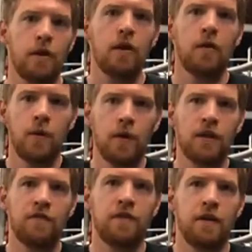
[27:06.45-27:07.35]
We will,
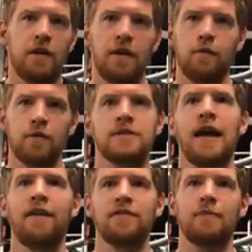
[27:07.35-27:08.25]
if we're
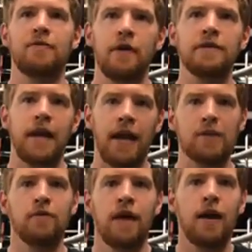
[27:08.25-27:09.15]
staffed up front to
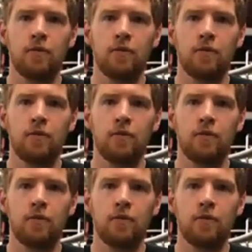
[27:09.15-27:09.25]
handle that,